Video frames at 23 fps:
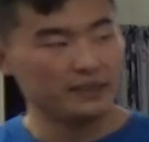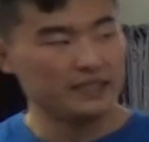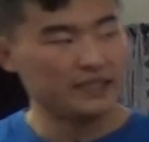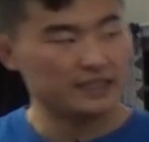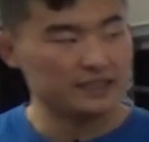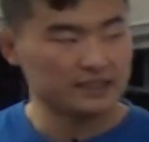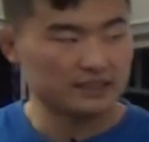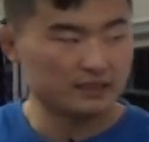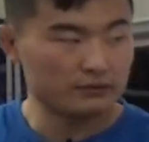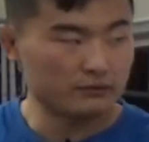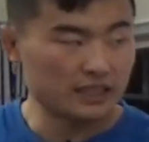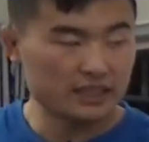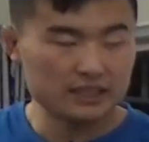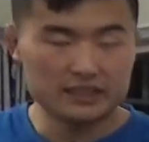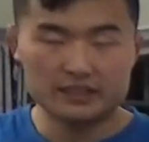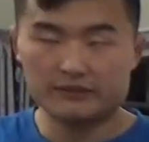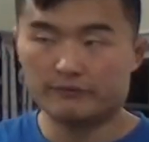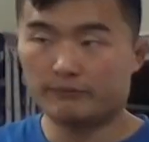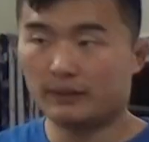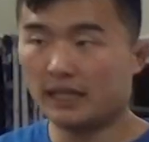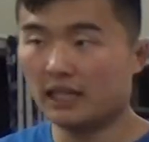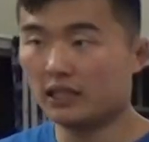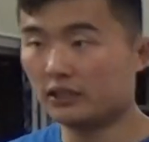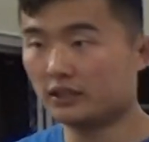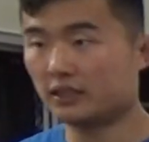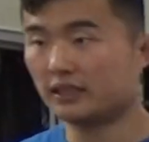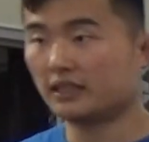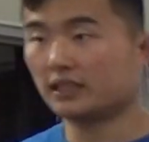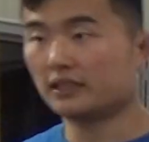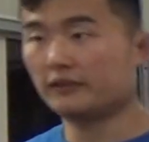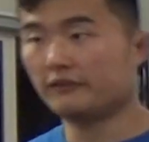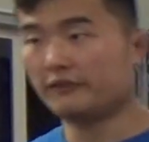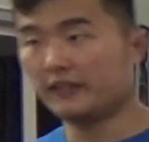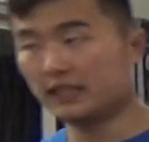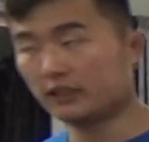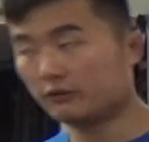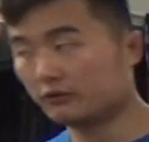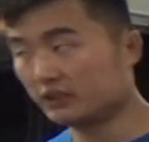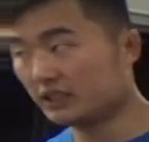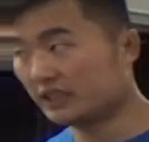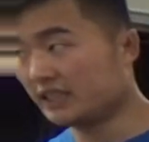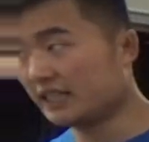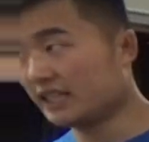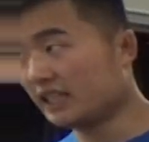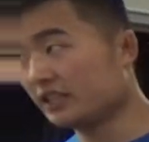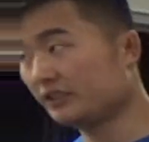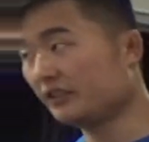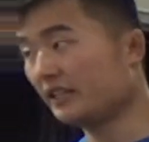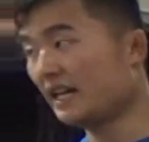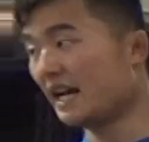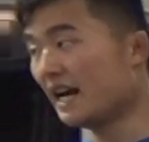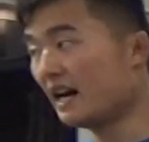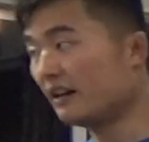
is the relative biological effect, which tells you how